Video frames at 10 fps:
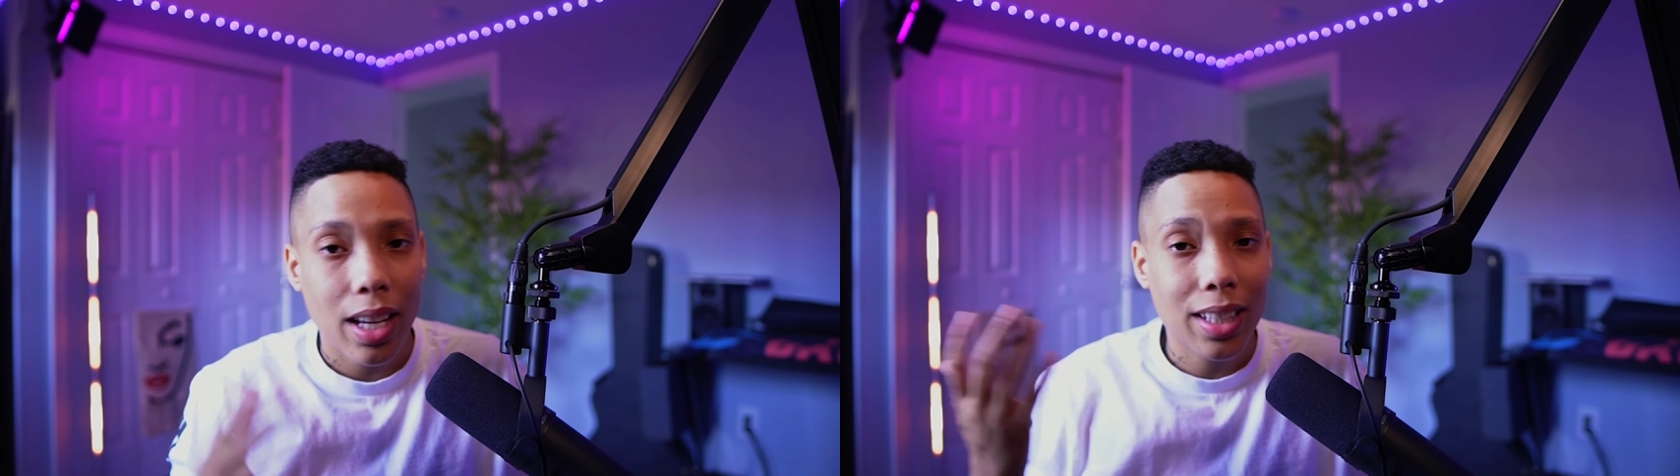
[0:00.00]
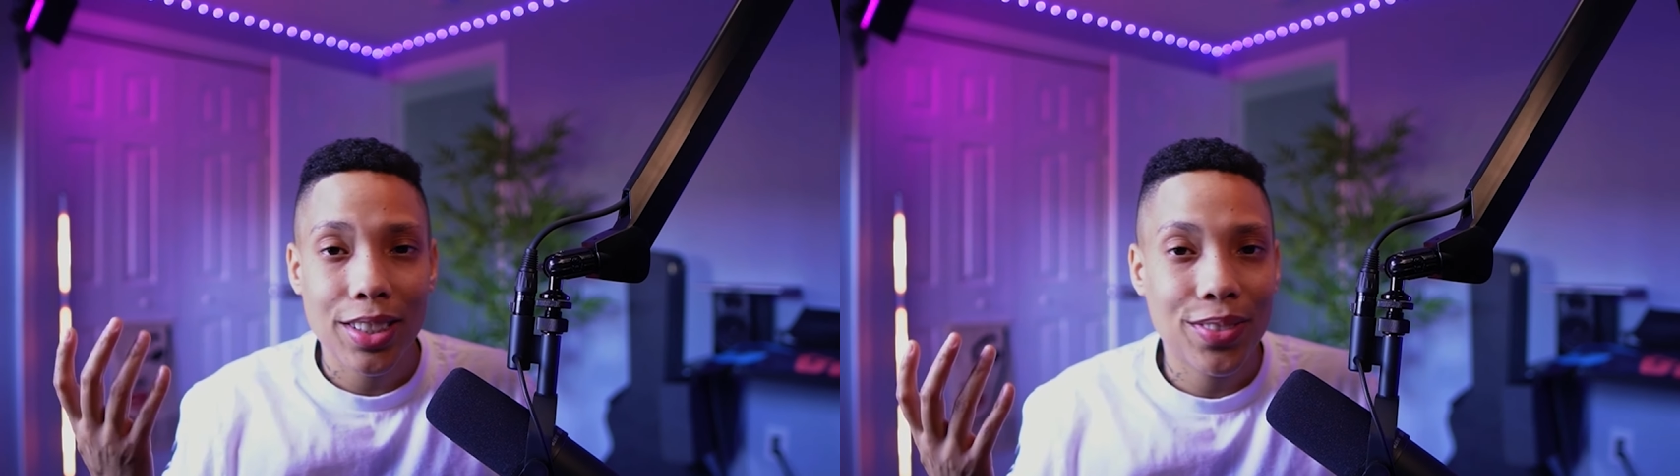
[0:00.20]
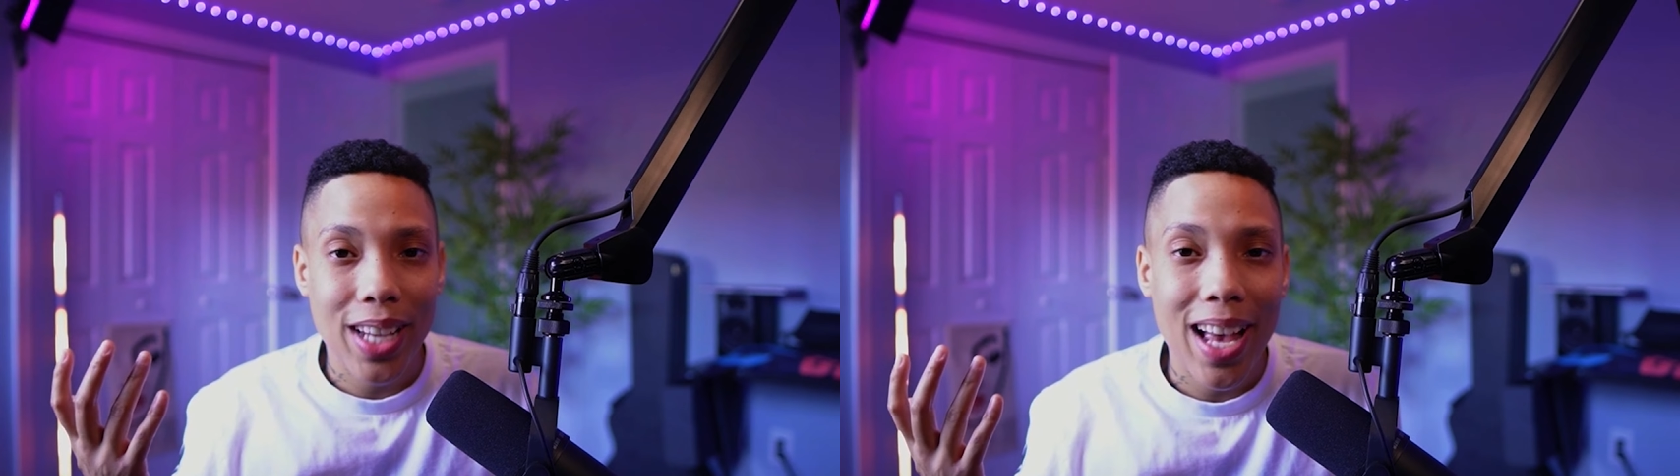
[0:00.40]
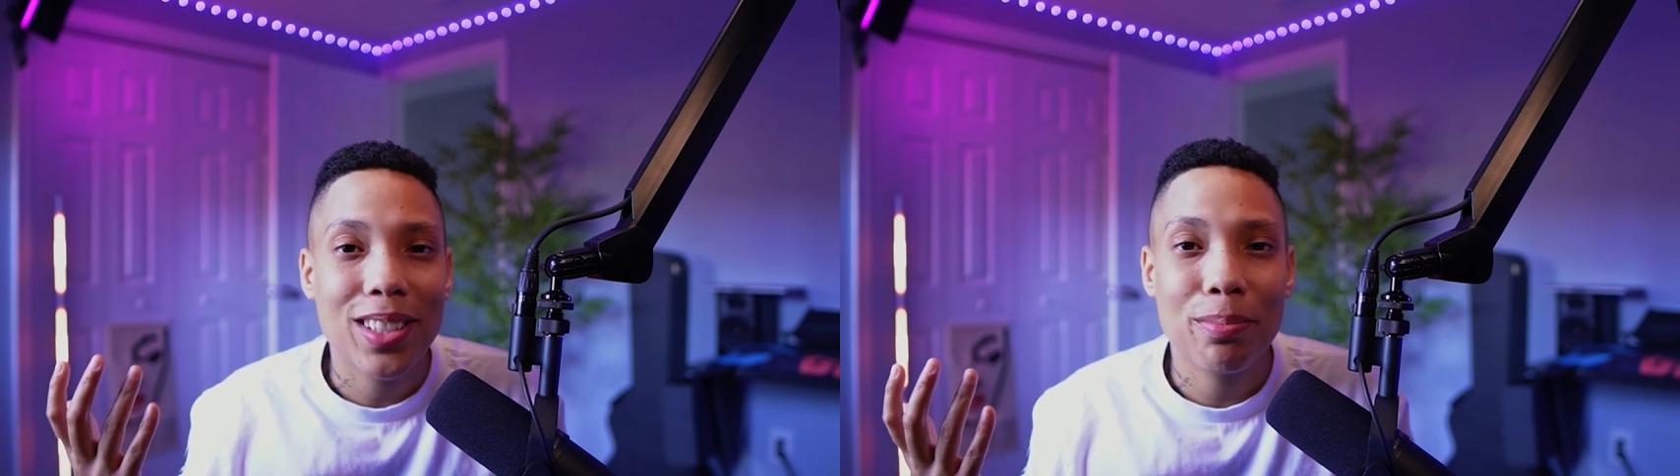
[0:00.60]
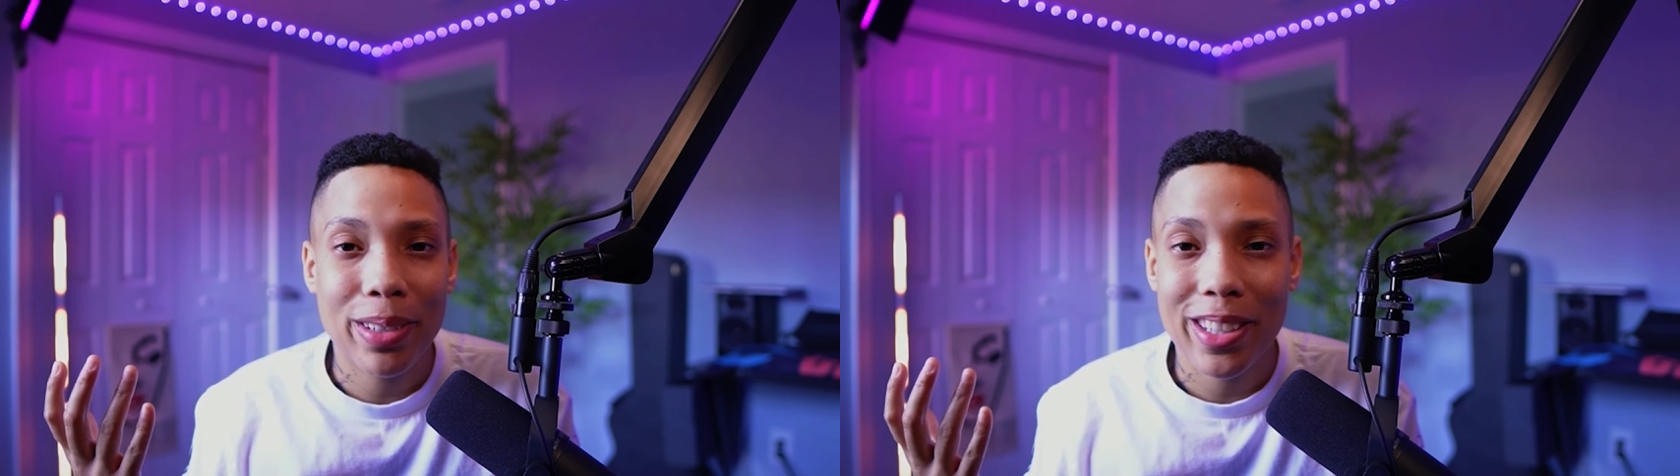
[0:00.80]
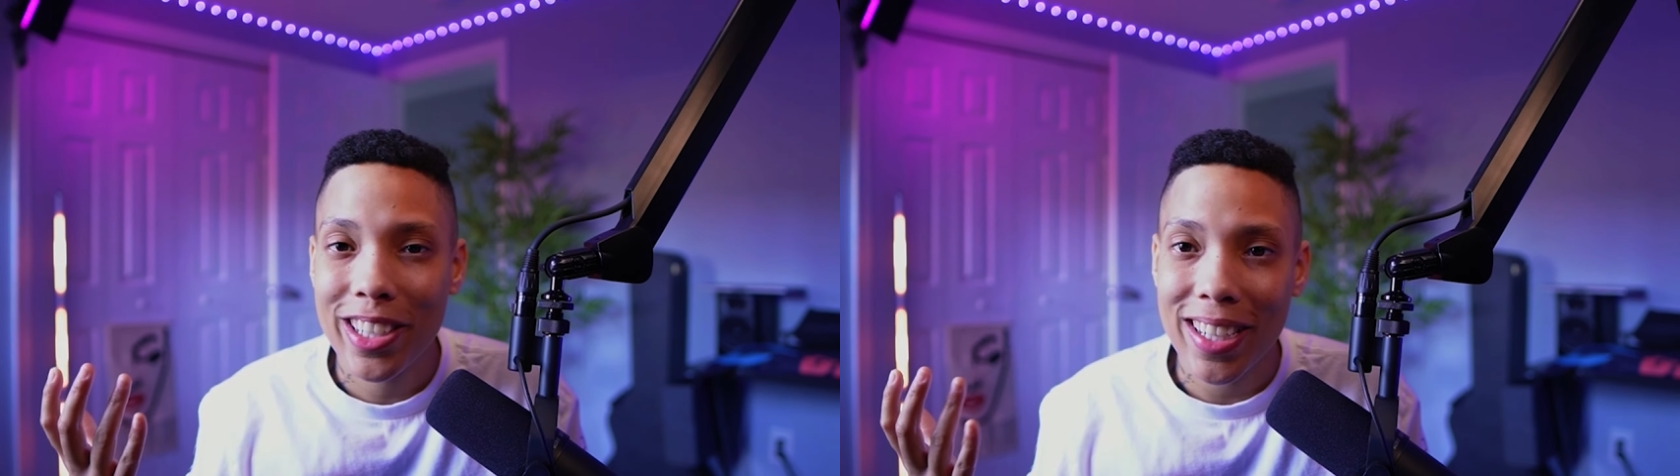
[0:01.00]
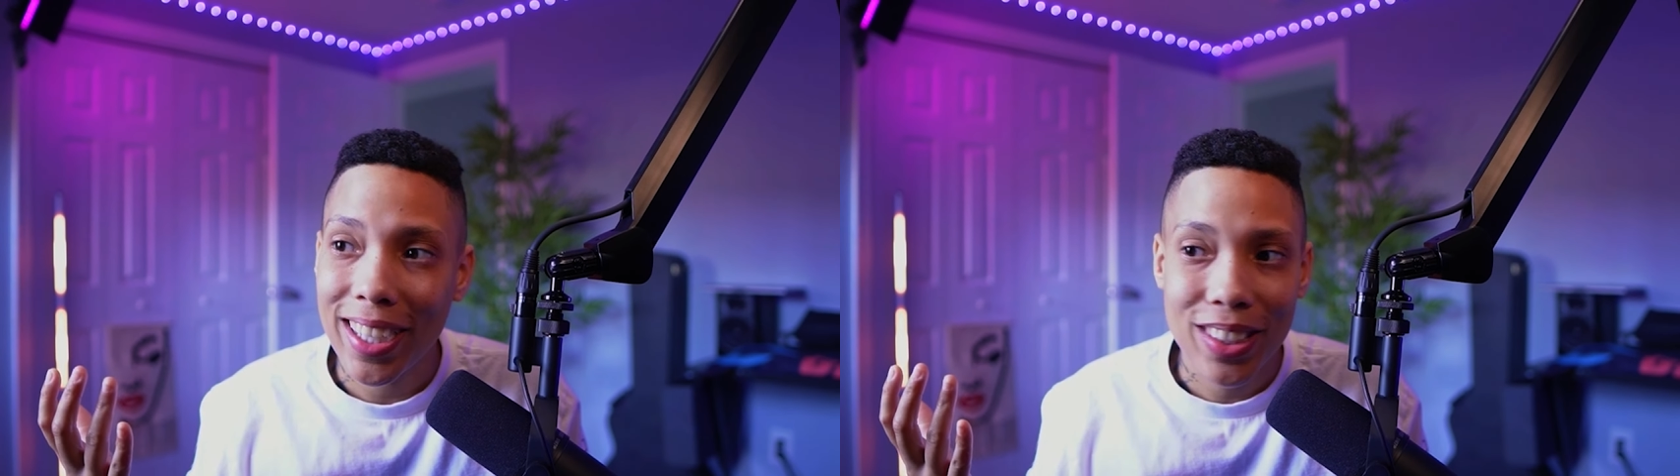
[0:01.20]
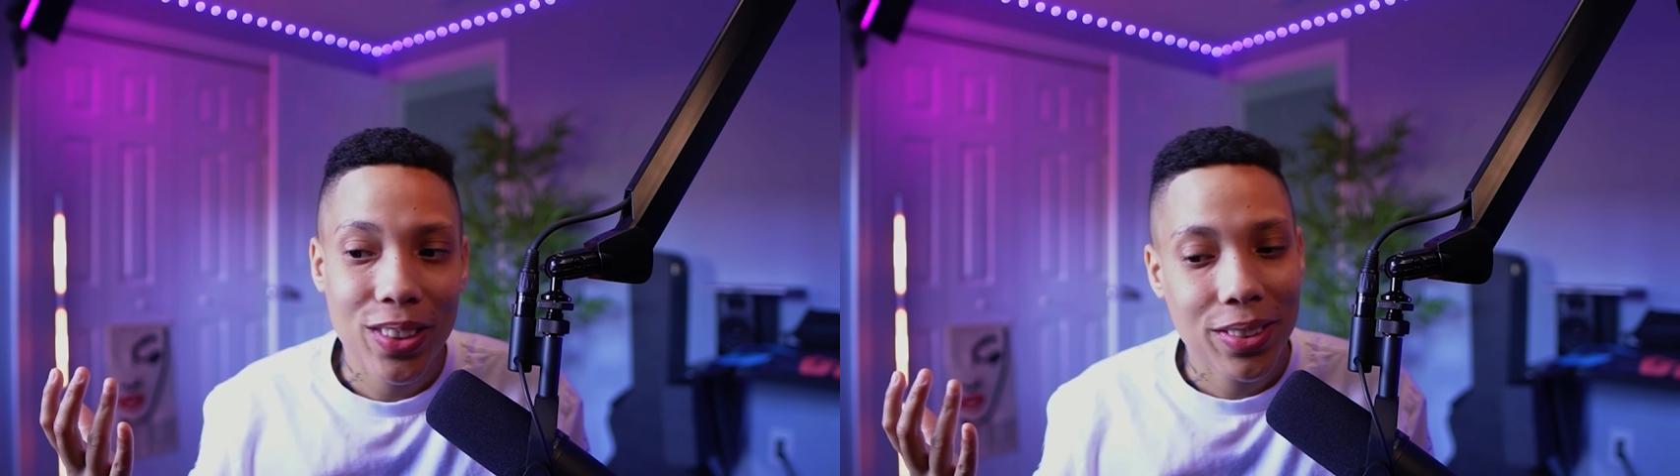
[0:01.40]
as if it hasn't been
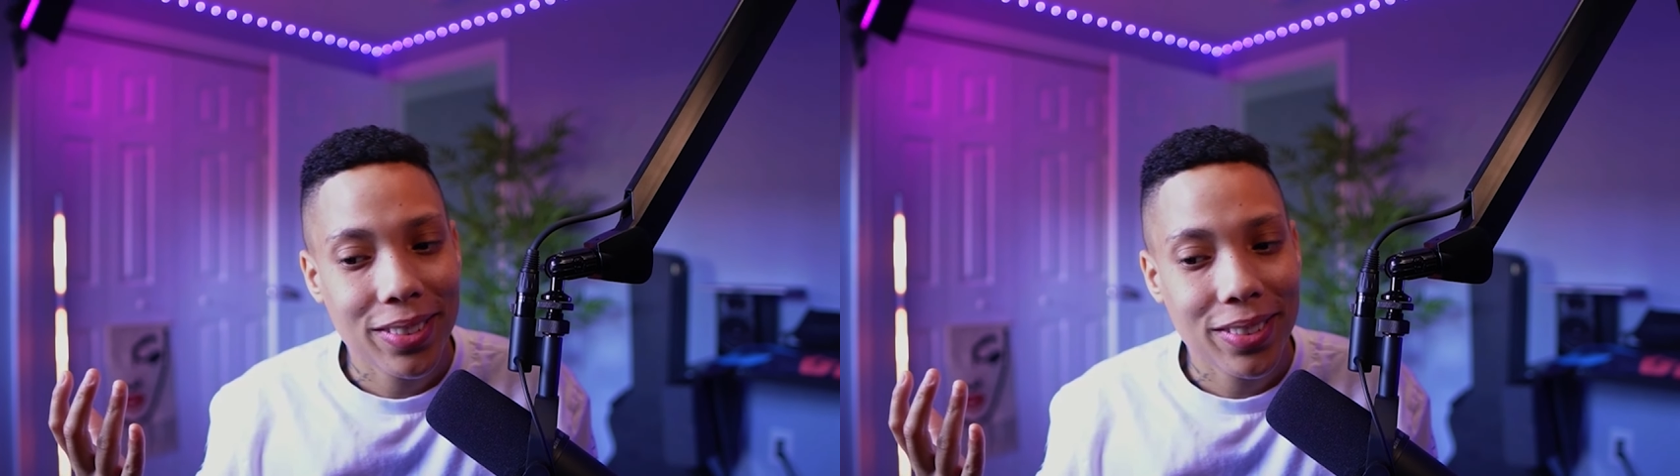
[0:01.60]
shining